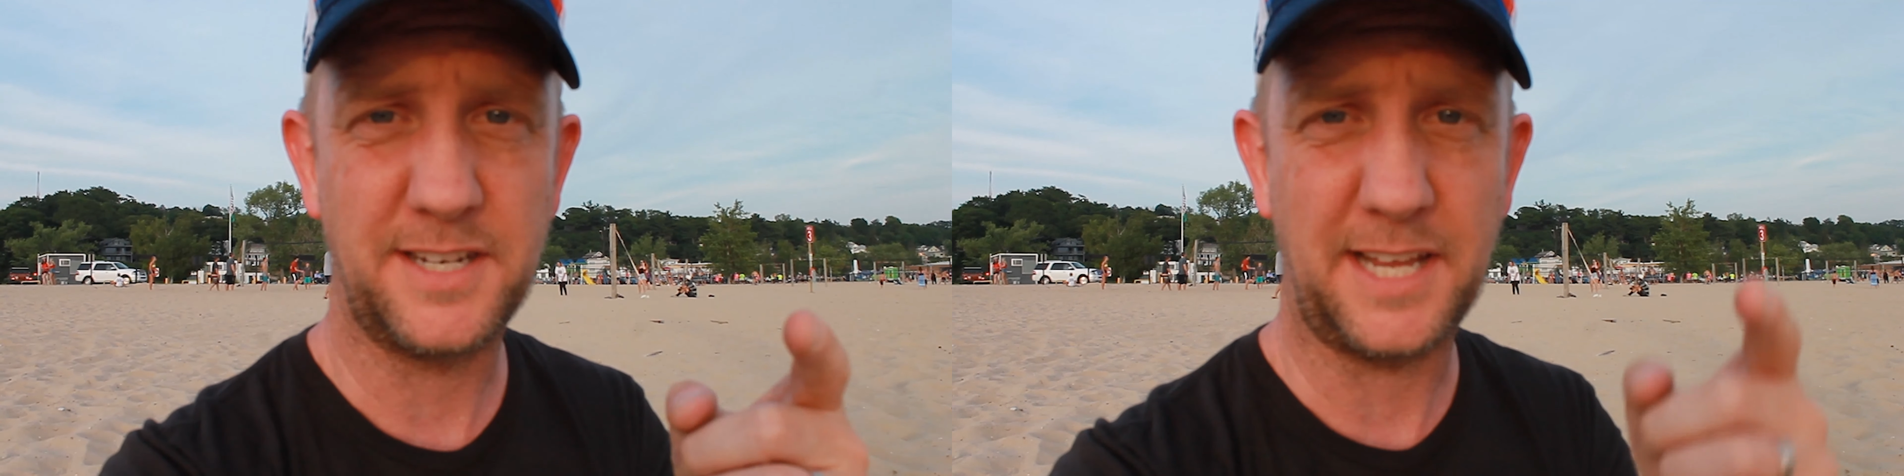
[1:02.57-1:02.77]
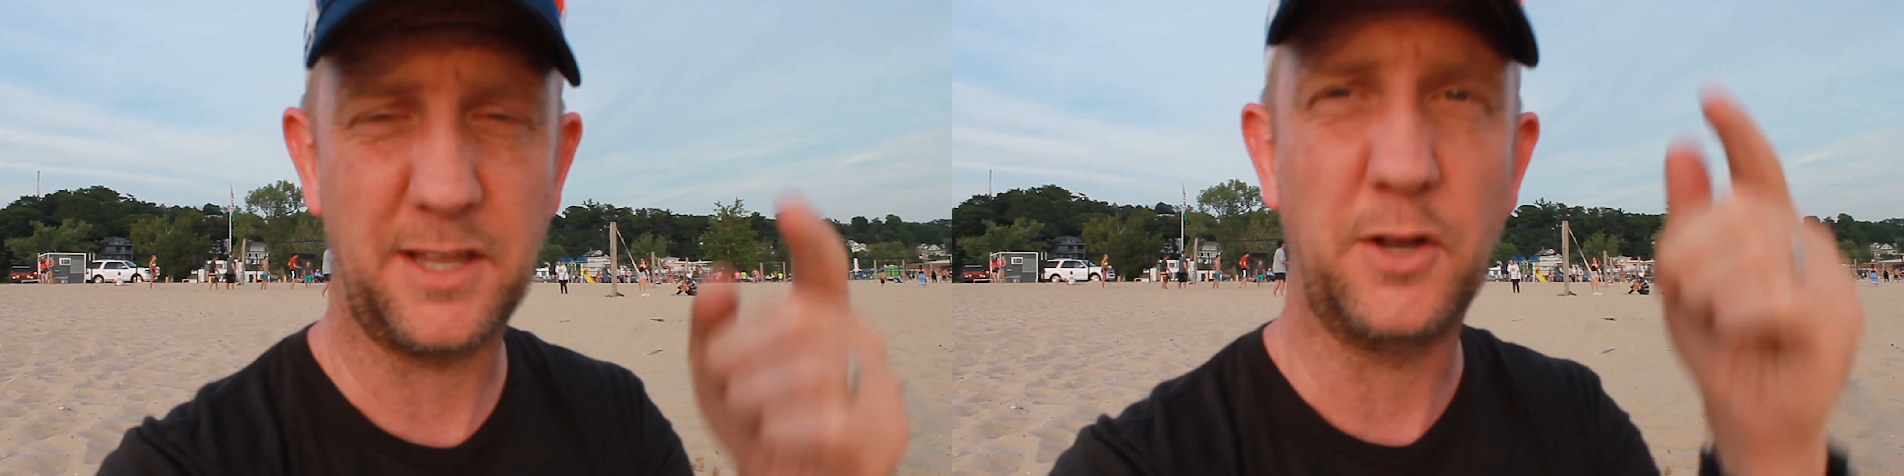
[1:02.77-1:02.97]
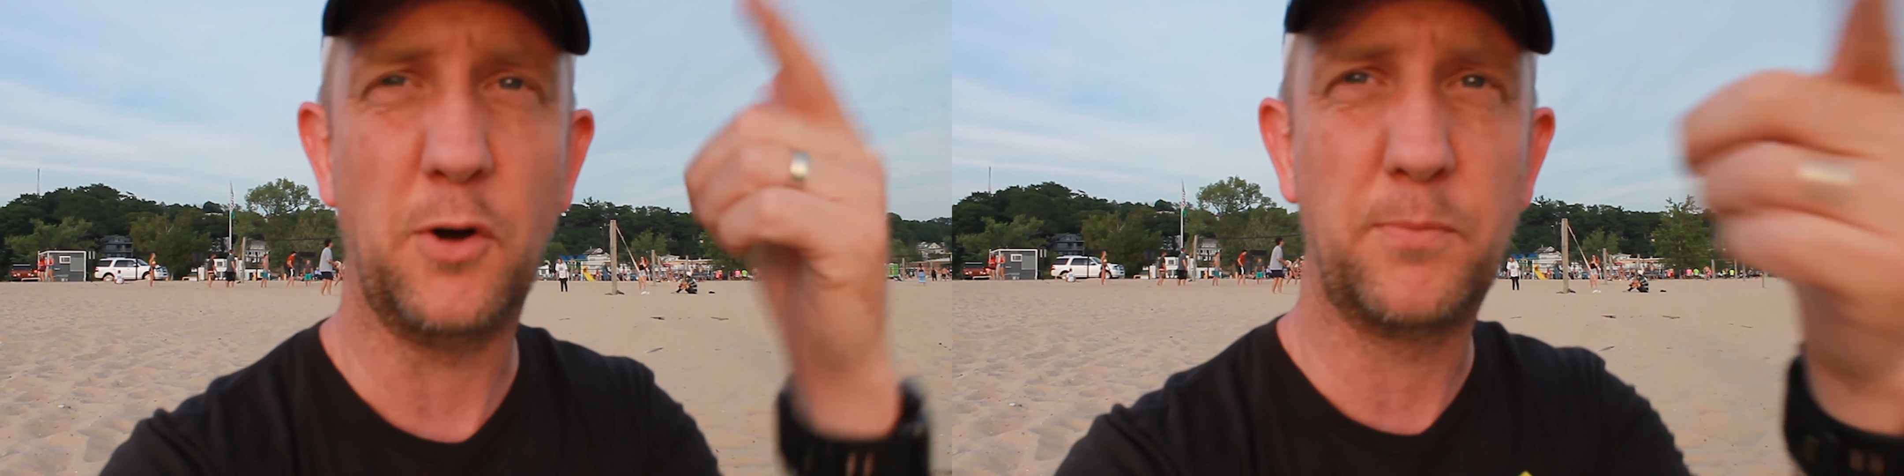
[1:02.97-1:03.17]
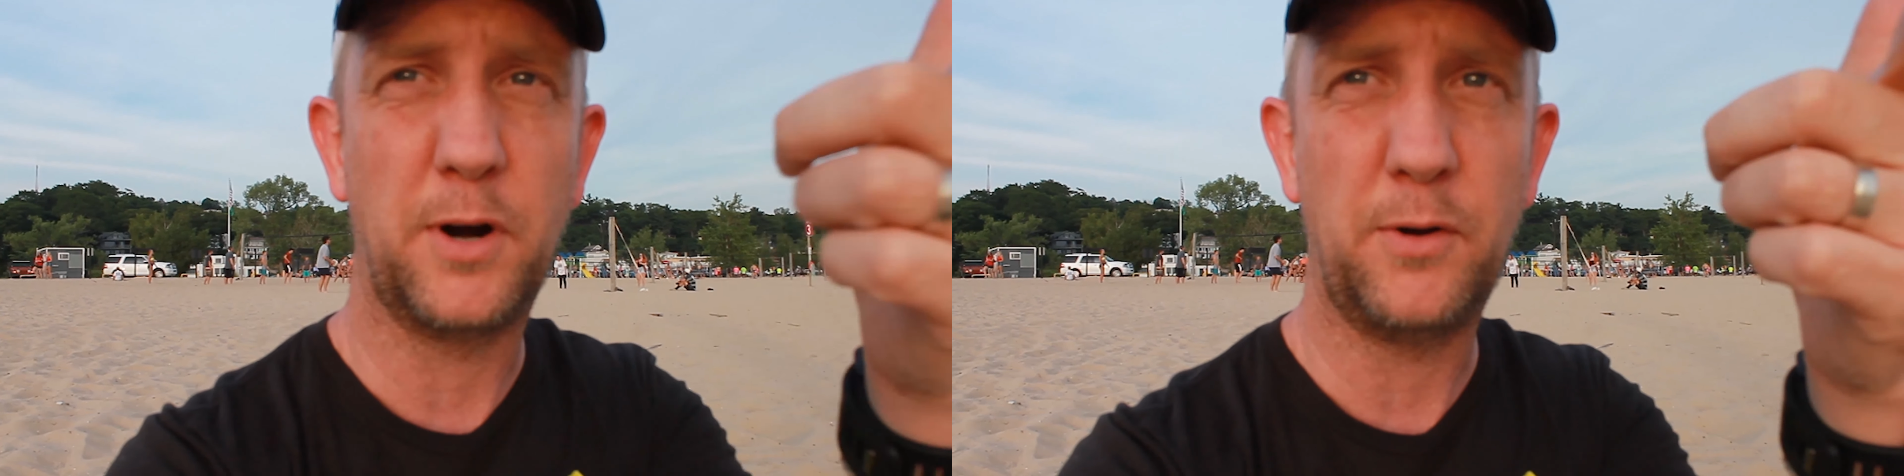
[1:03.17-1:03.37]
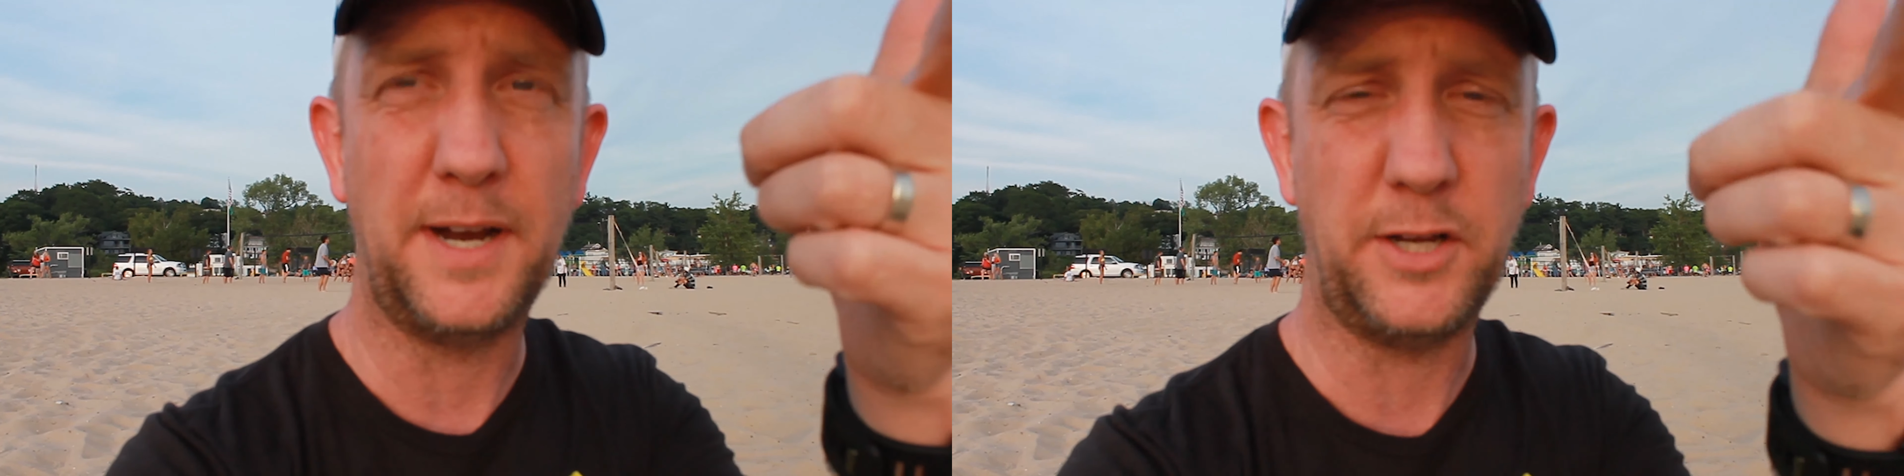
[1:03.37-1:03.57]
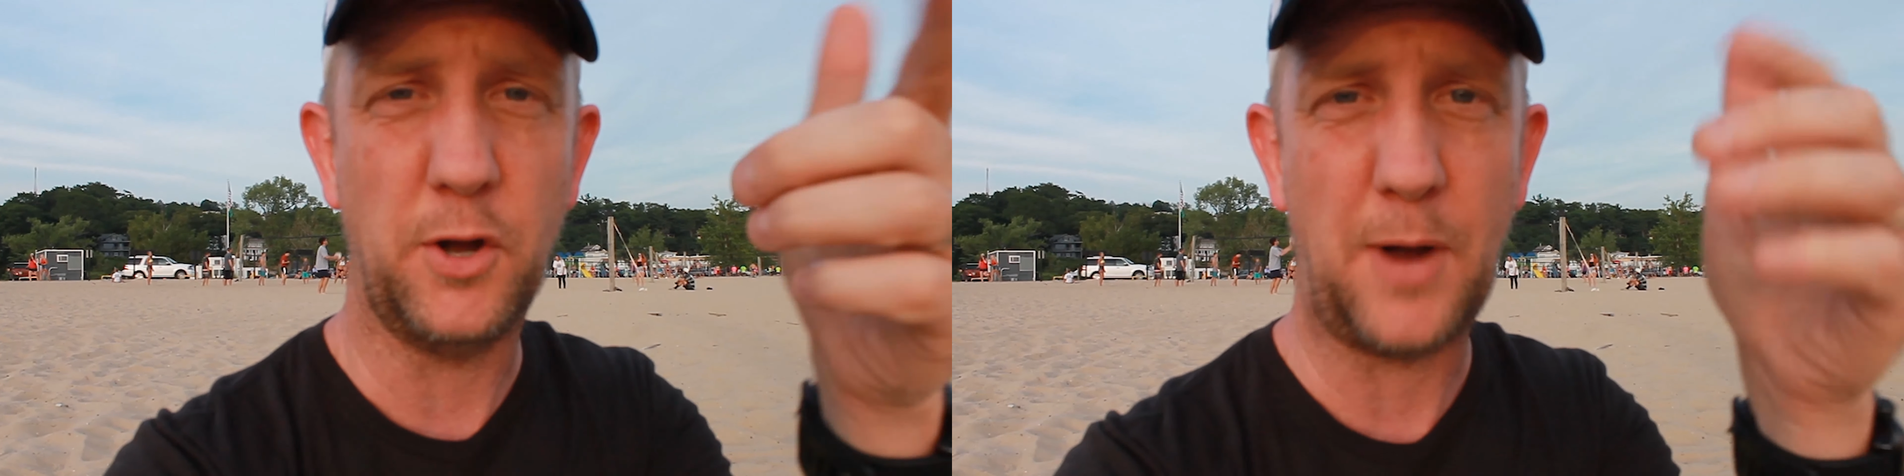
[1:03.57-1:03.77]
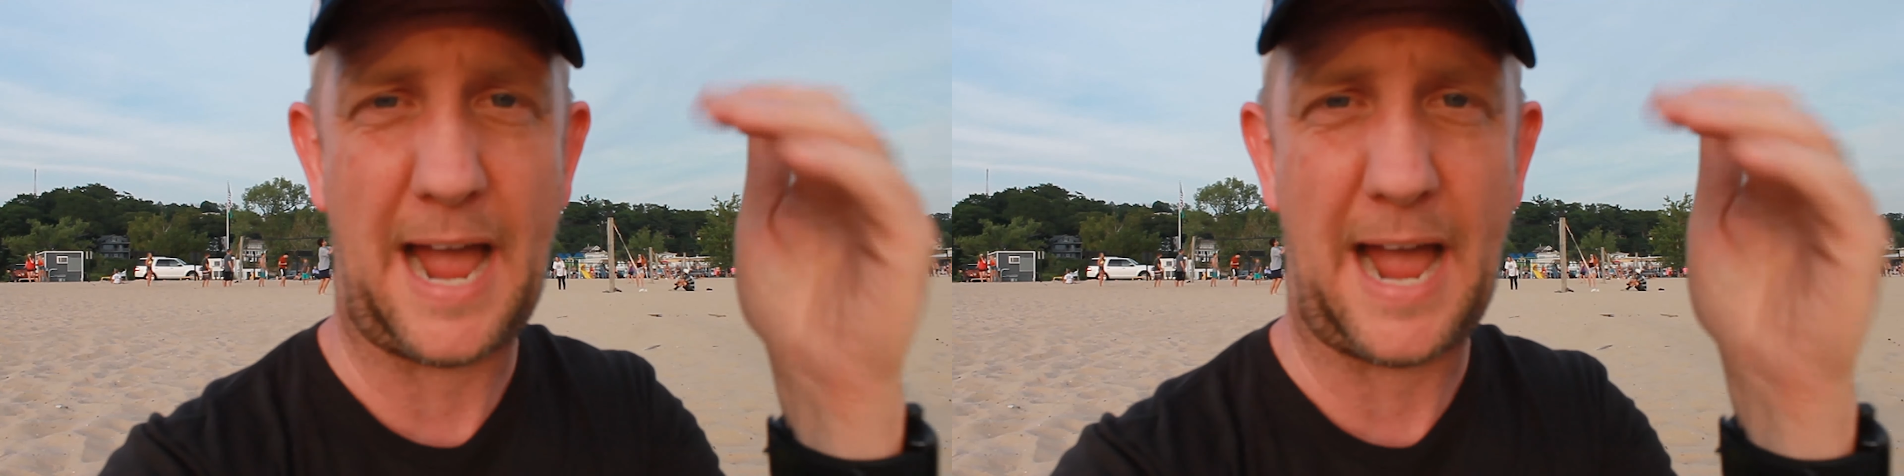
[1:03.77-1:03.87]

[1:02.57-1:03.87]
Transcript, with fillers: to take the GoPro and go